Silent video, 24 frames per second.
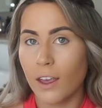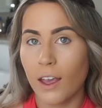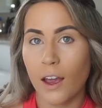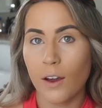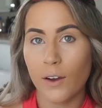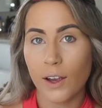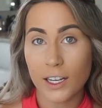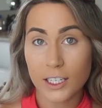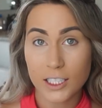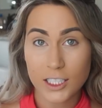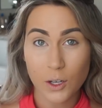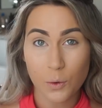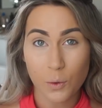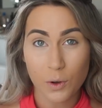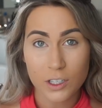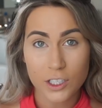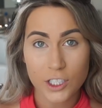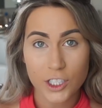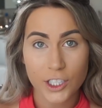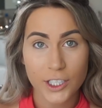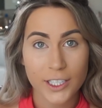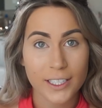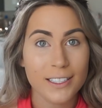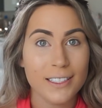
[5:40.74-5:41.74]
Okay, so
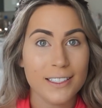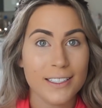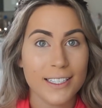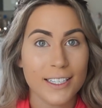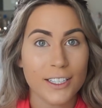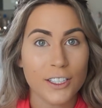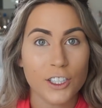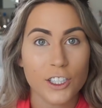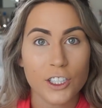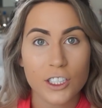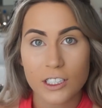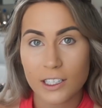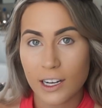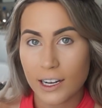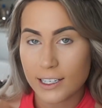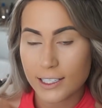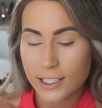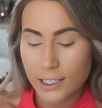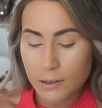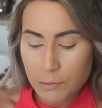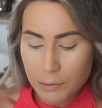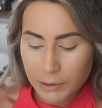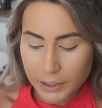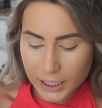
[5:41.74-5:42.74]
once your concealer is
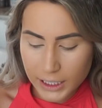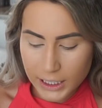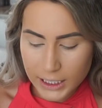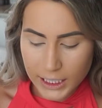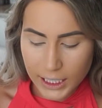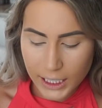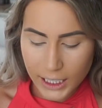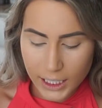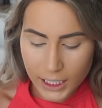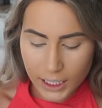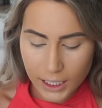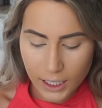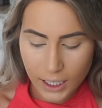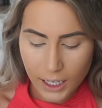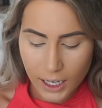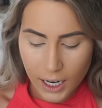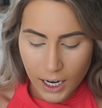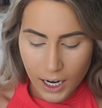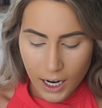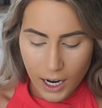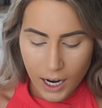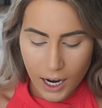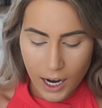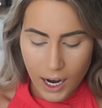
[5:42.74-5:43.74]
nice and blended,
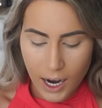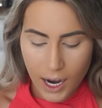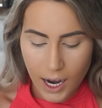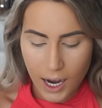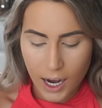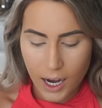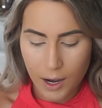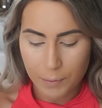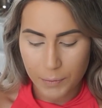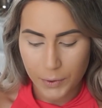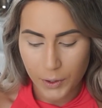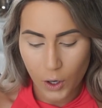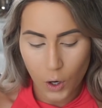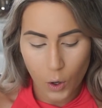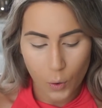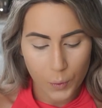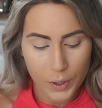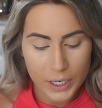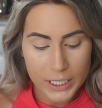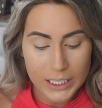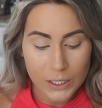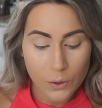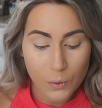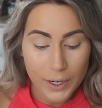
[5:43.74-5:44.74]
you're
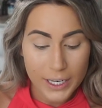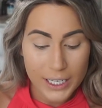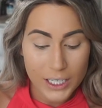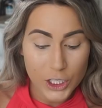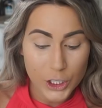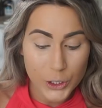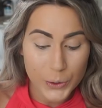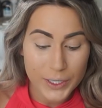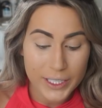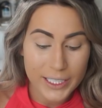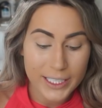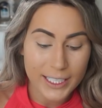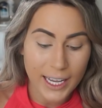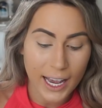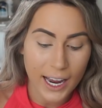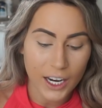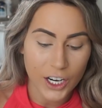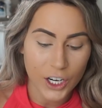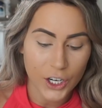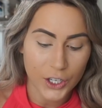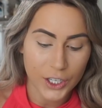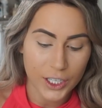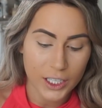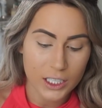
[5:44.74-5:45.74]
always going to
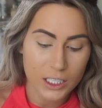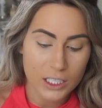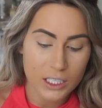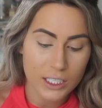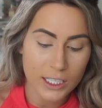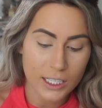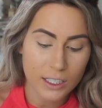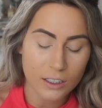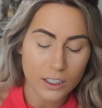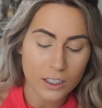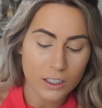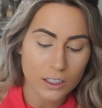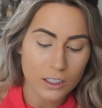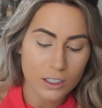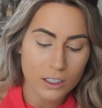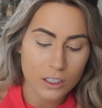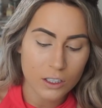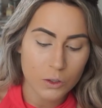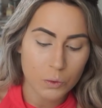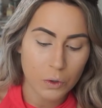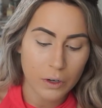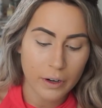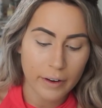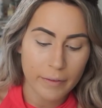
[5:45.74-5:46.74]
set your concealer. This
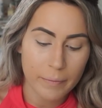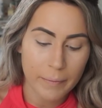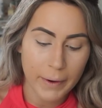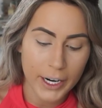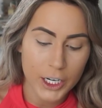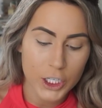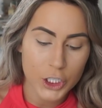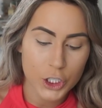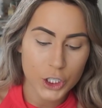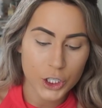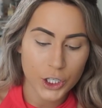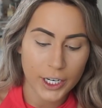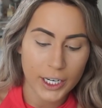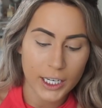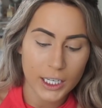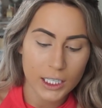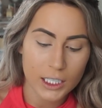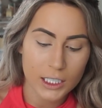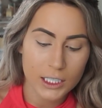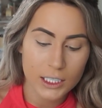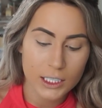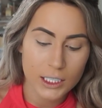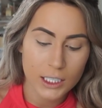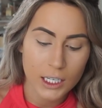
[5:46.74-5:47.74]
is one of my
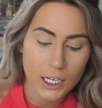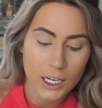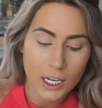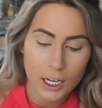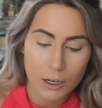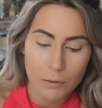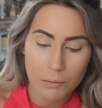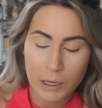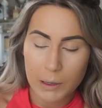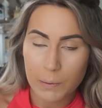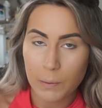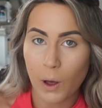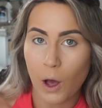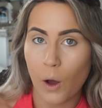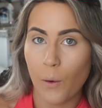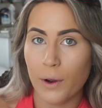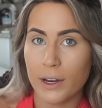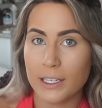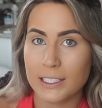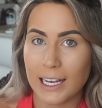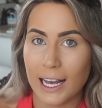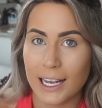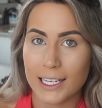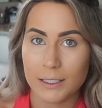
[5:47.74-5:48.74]
tricks. People
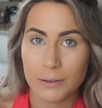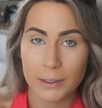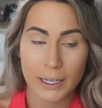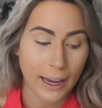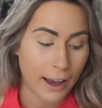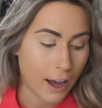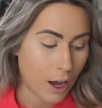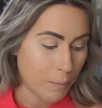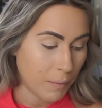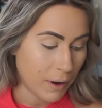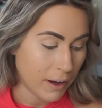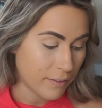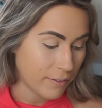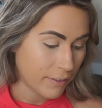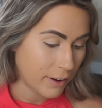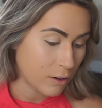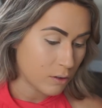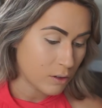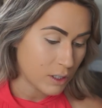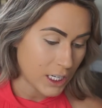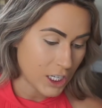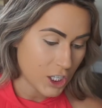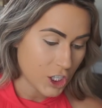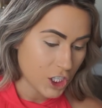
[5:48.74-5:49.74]
always ask me how my
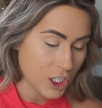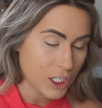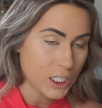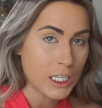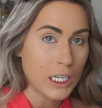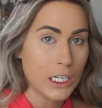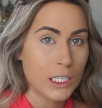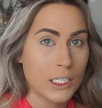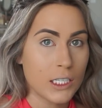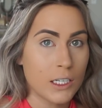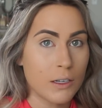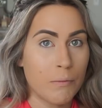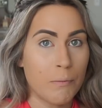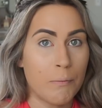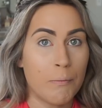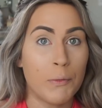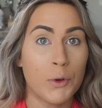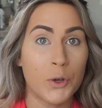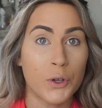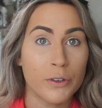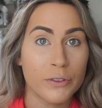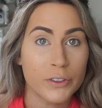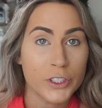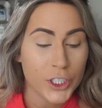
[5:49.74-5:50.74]
foundation doesn't
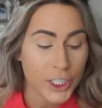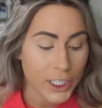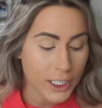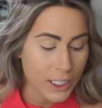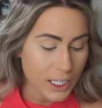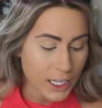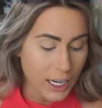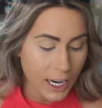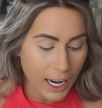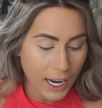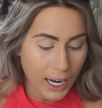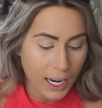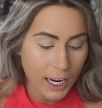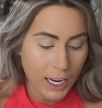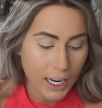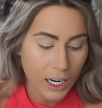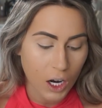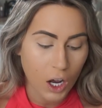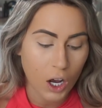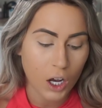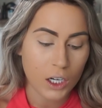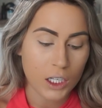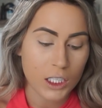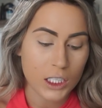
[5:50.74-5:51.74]
move during the day, and
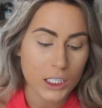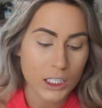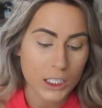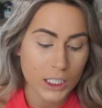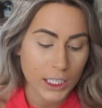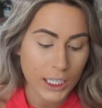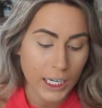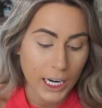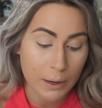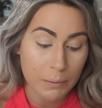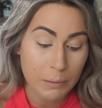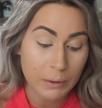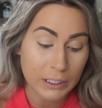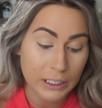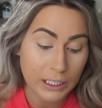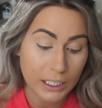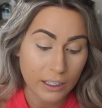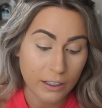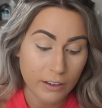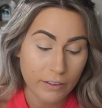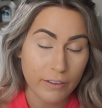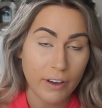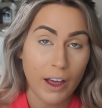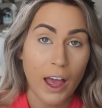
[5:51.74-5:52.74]
honestly, I
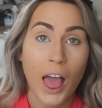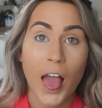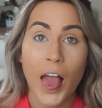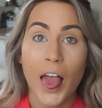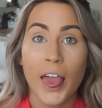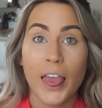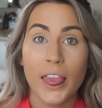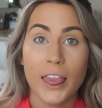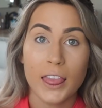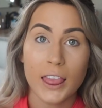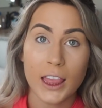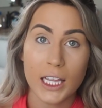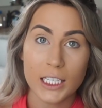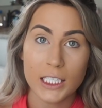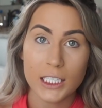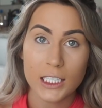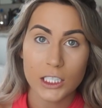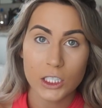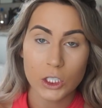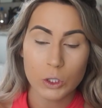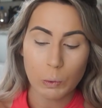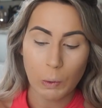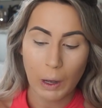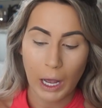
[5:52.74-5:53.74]
believe this
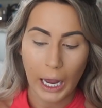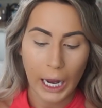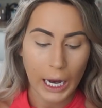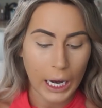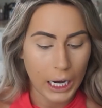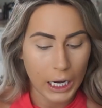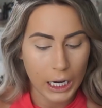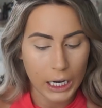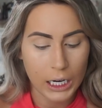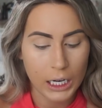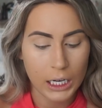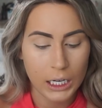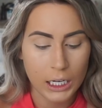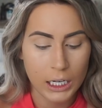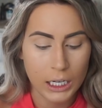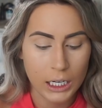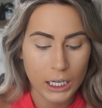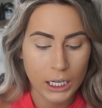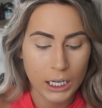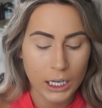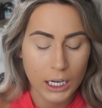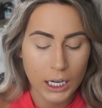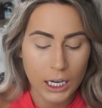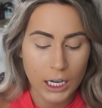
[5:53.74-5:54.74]
is why.
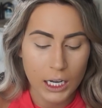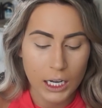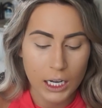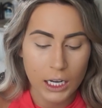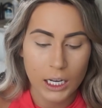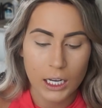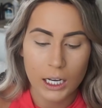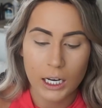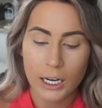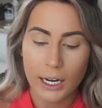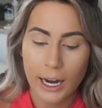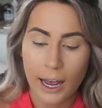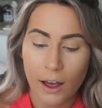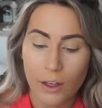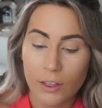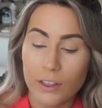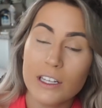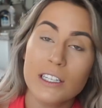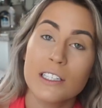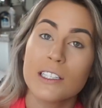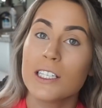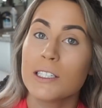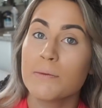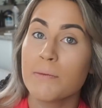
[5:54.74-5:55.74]
Now,
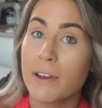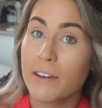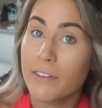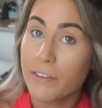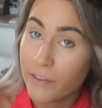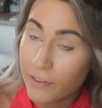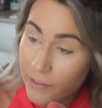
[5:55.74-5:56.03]
this is my